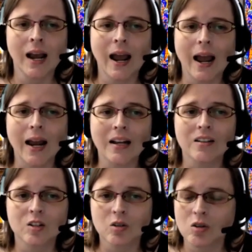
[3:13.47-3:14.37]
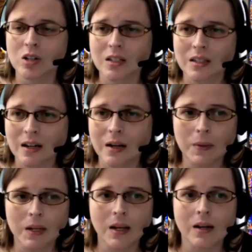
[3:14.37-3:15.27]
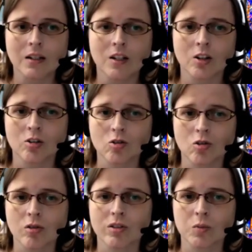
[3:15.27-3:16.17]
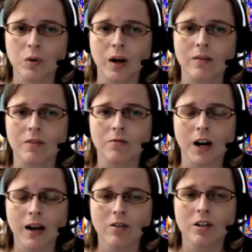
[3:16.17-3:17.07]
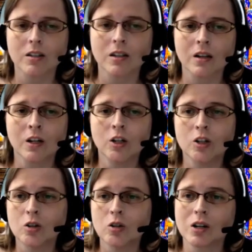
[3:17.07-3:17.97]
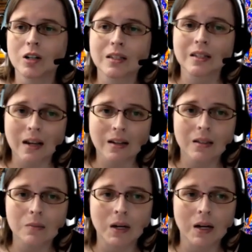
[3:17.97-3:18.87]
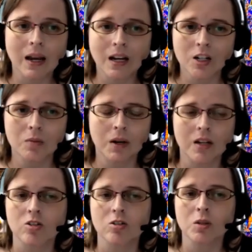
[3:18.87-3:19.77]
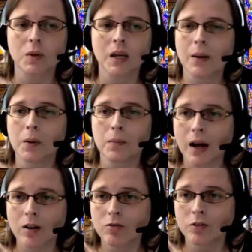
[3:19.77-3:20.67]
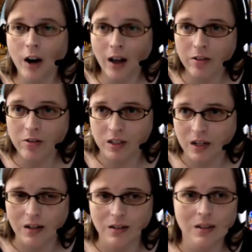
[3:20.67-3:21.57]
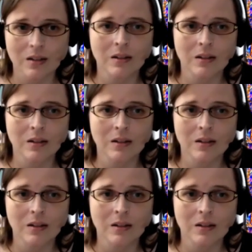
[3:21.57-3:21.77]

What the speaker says: and as New York City began to control the spread of the virus, New York State's mitigation measures became a model for other states.